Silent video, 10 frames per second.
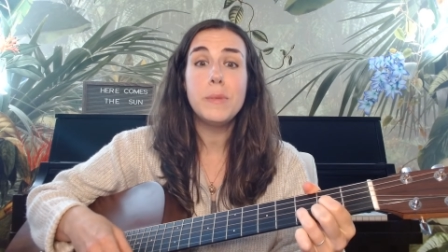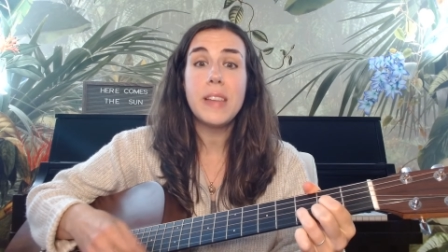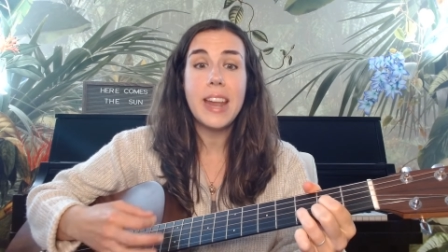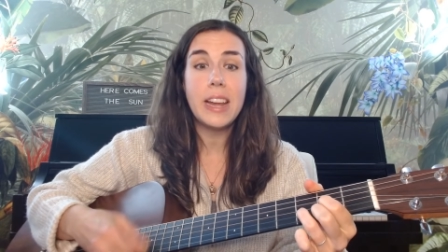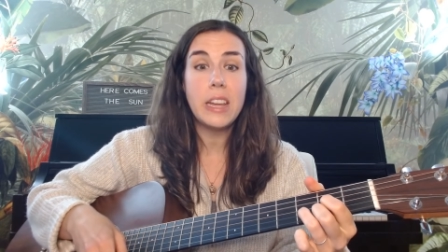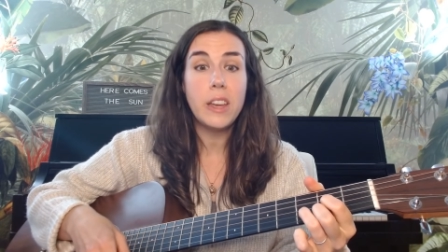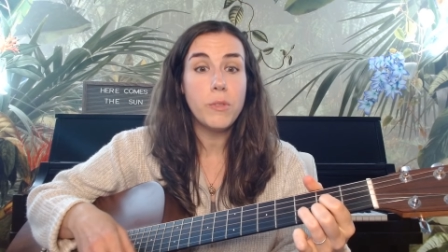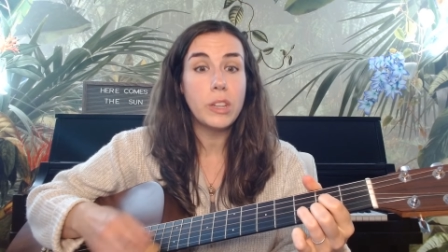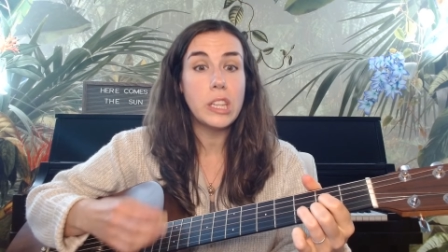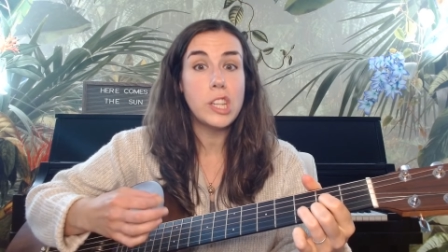And now you
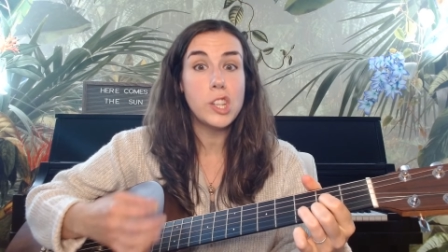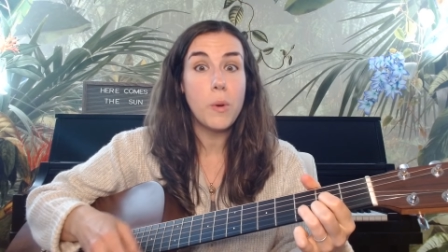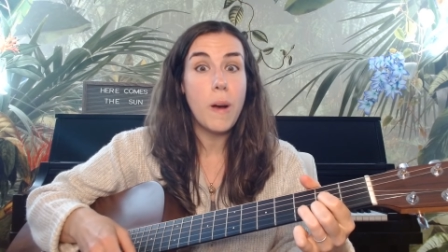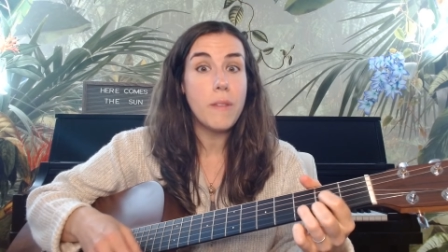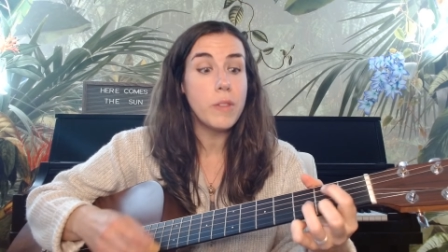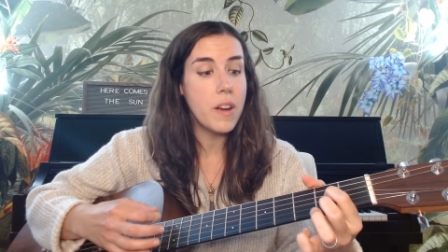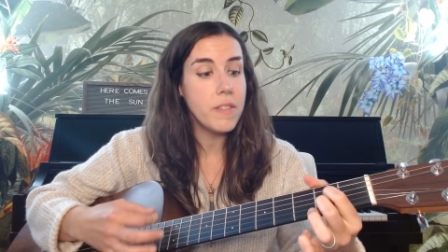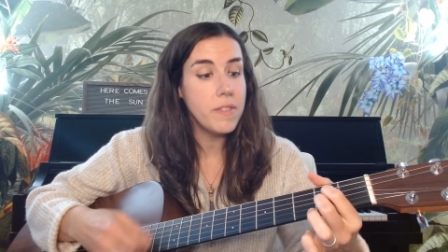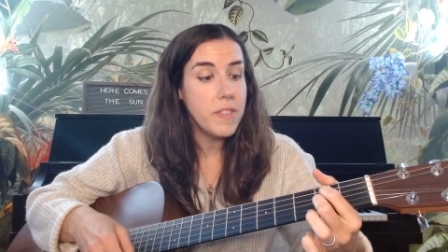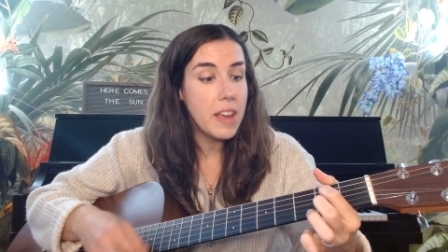can really show off with our
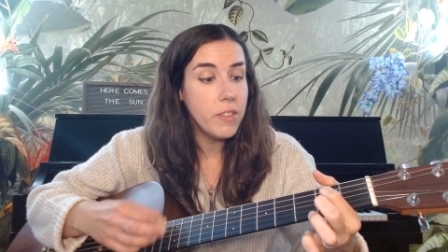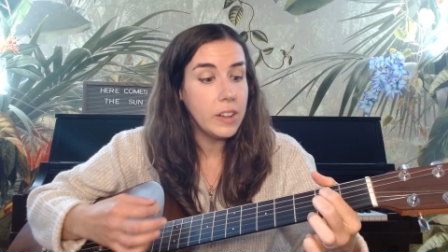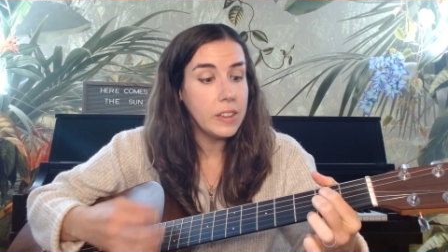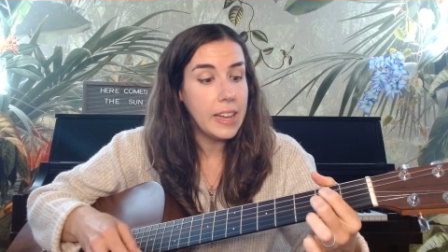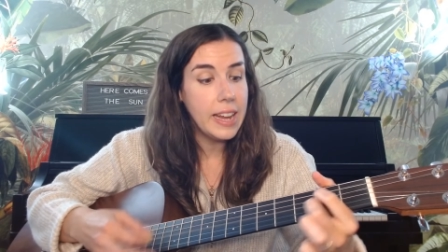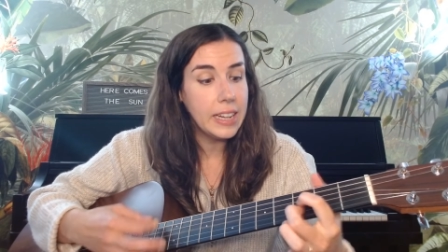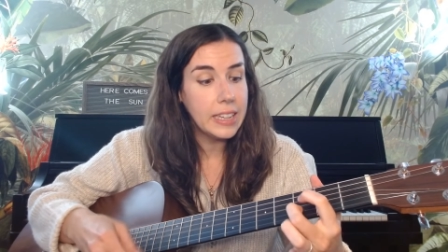favorite lick.